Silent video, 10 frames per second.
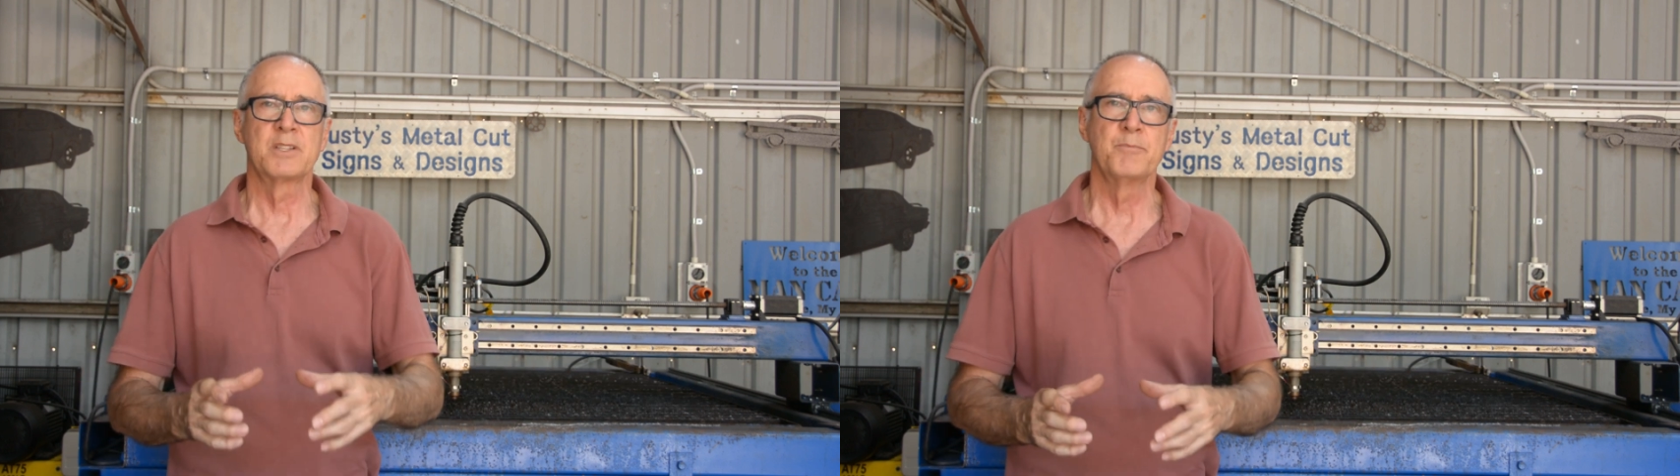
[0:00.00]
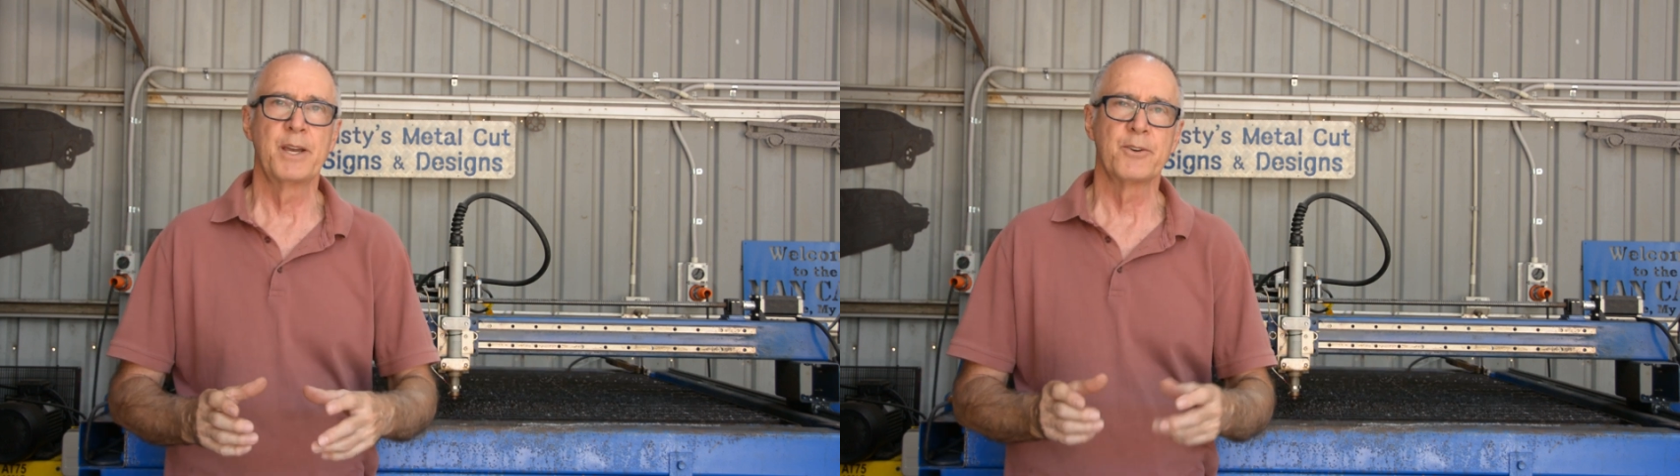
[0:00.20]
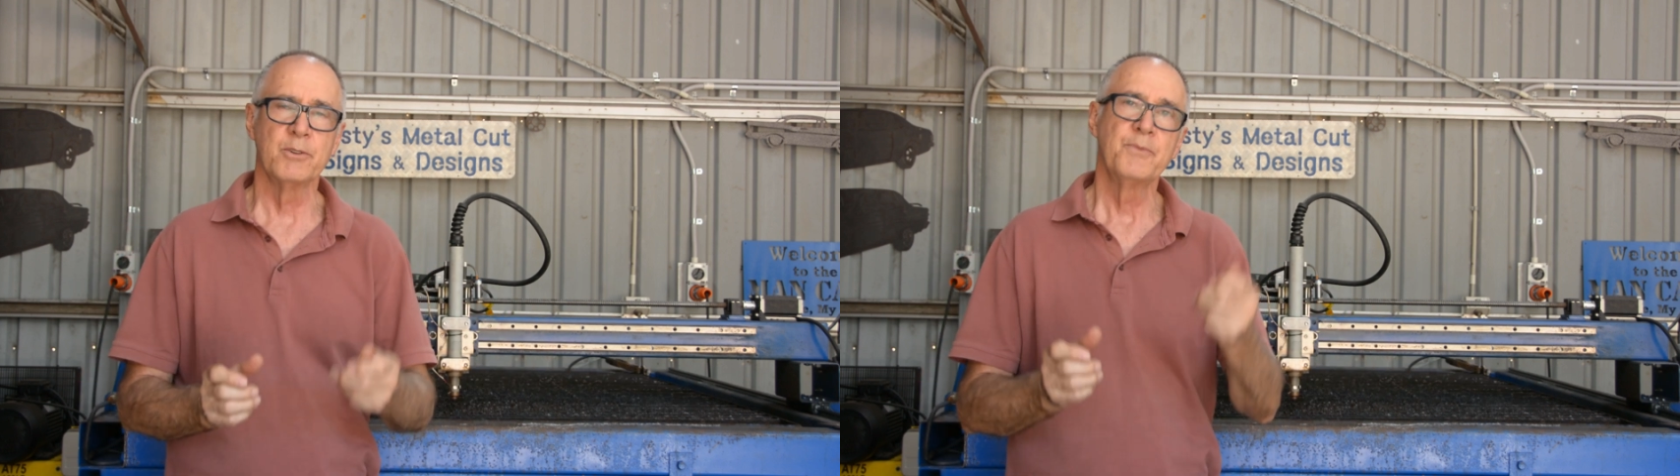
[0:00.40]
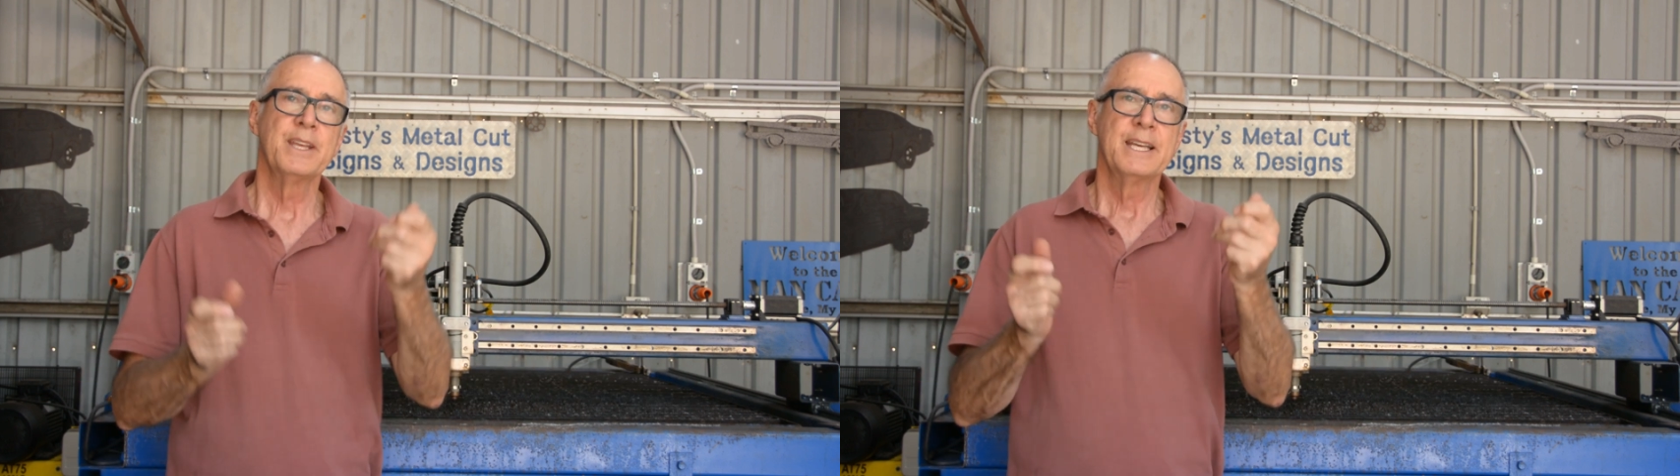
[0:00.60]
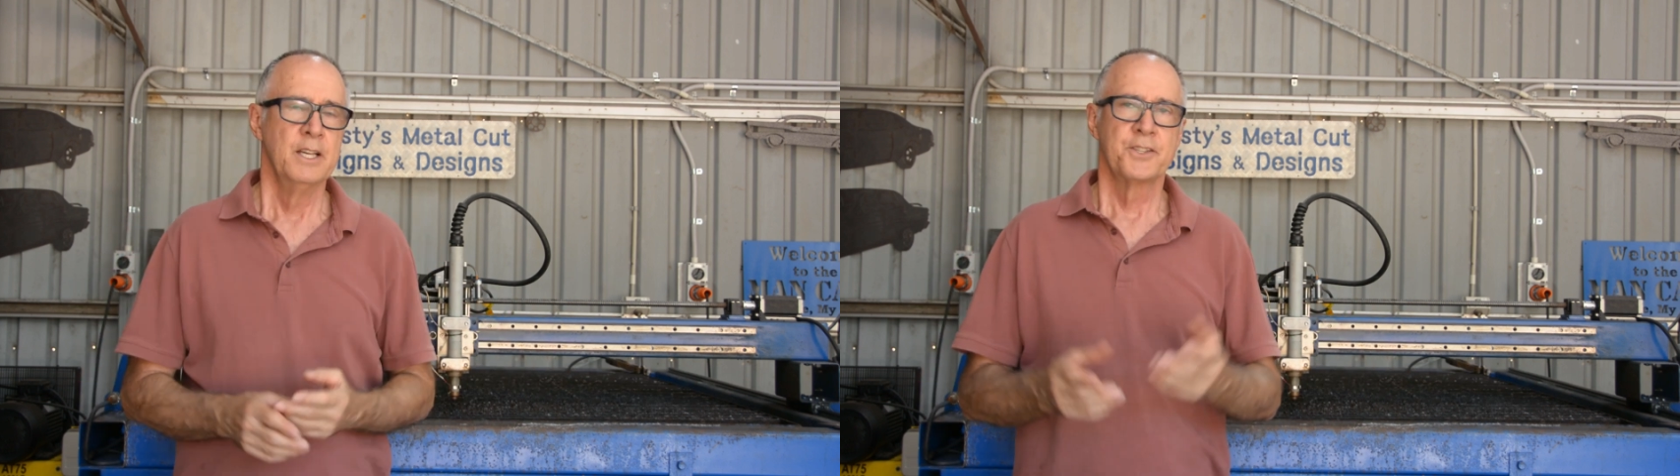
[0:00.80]
to the metal
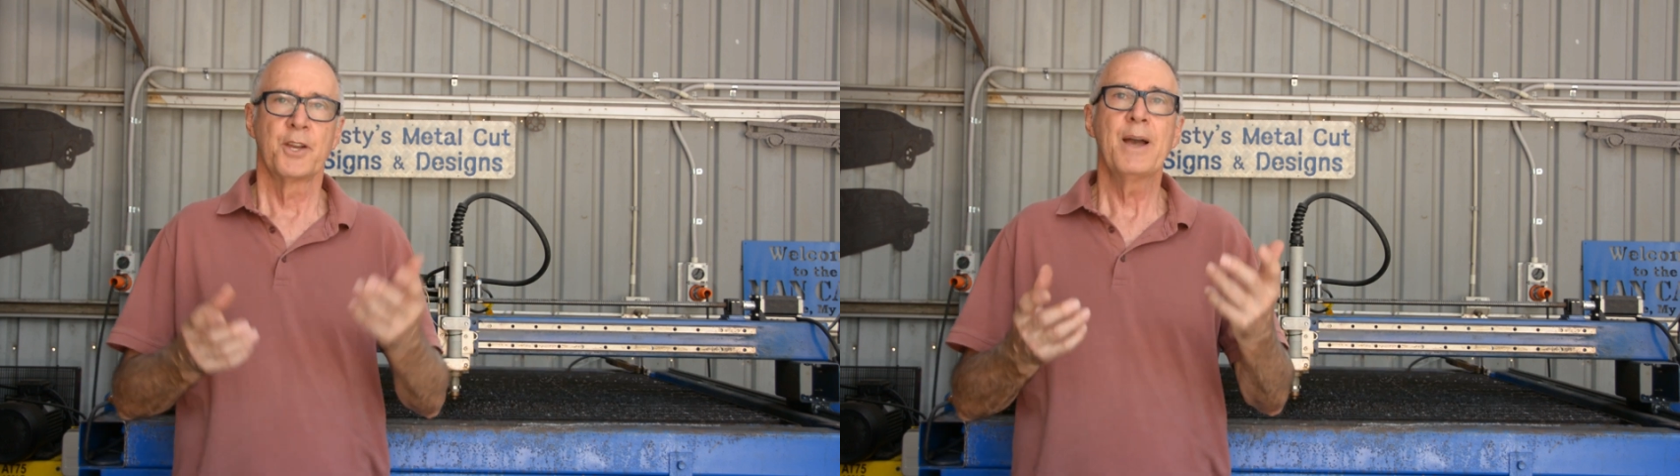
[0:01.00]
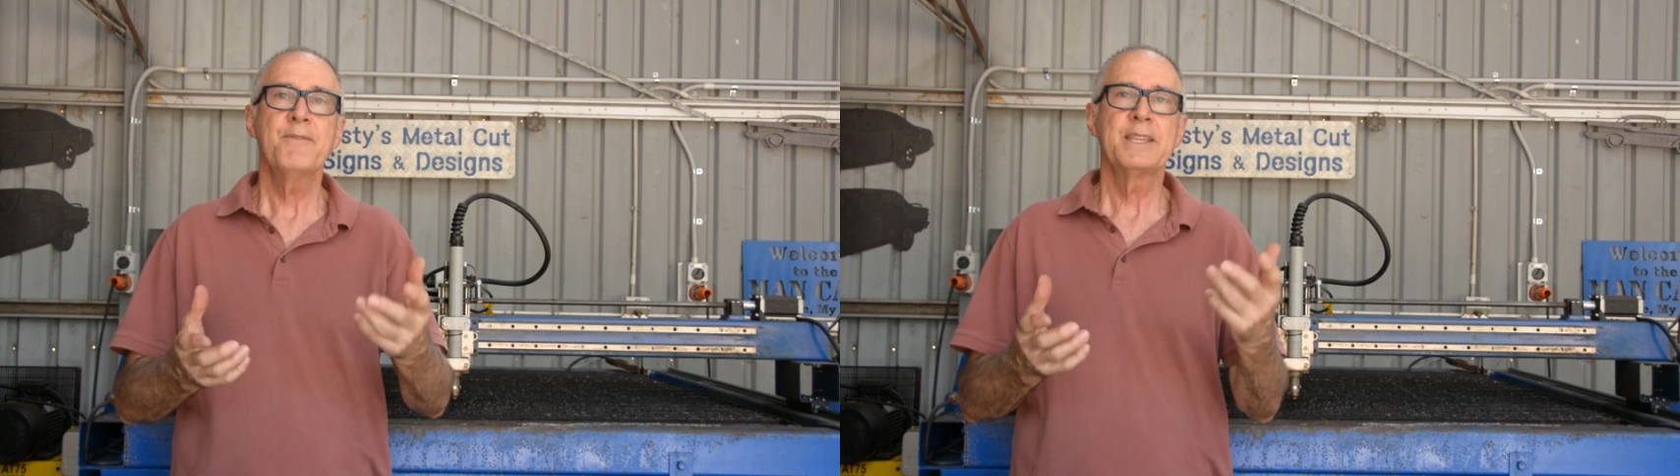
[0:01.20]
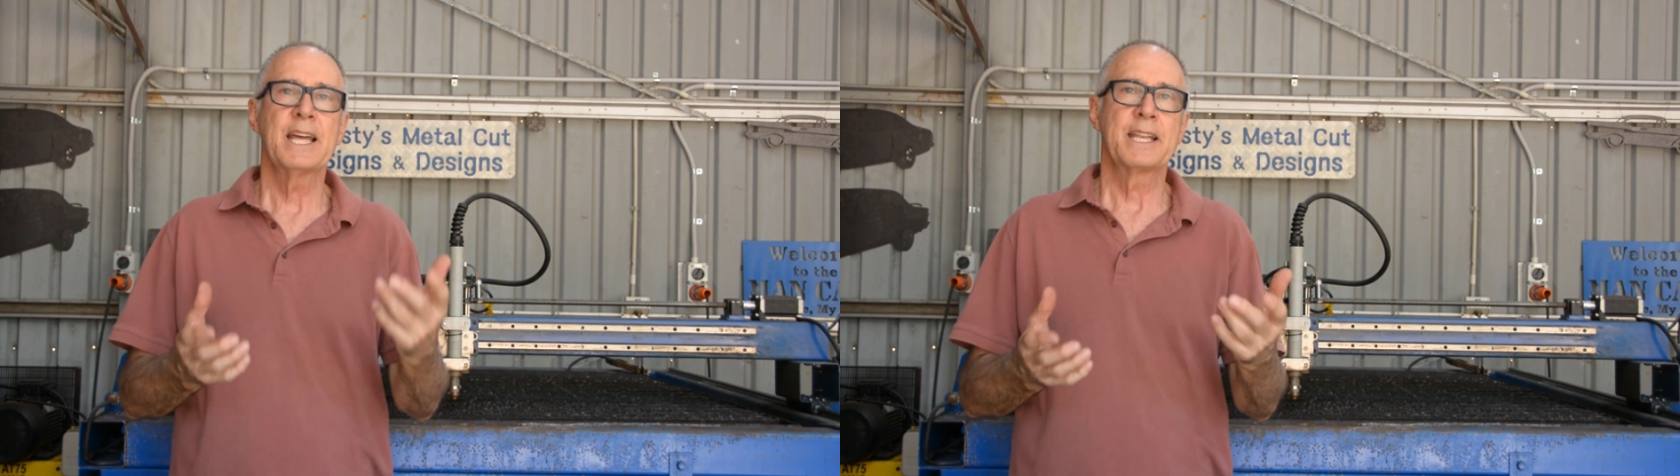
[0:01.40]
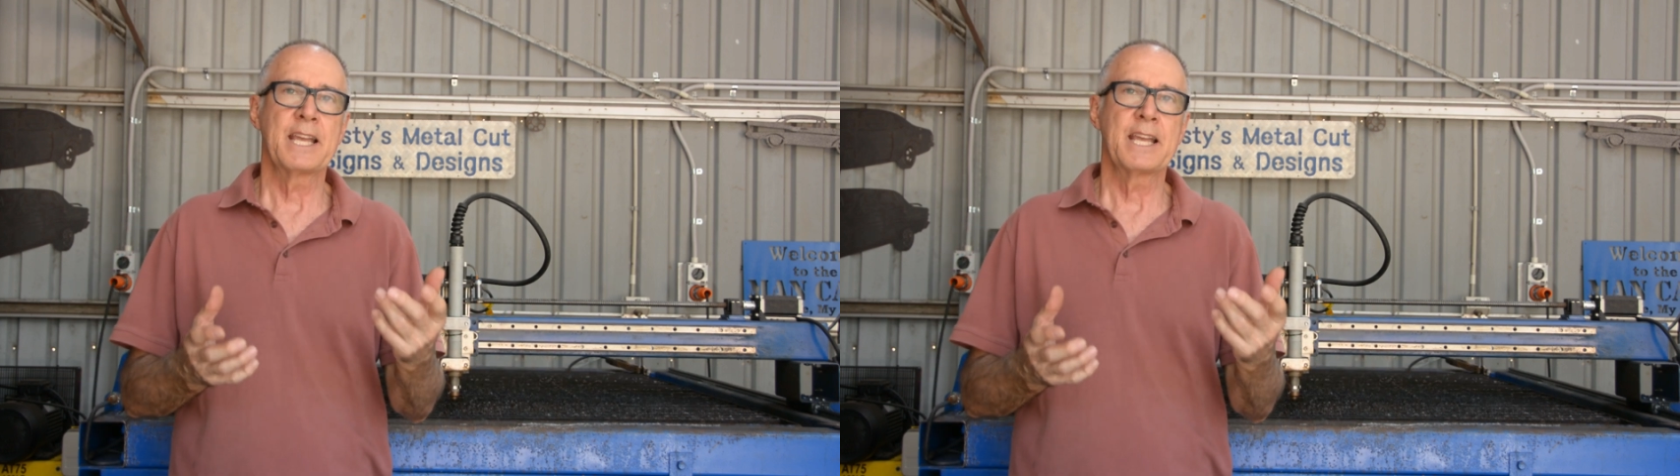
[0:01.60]
so having that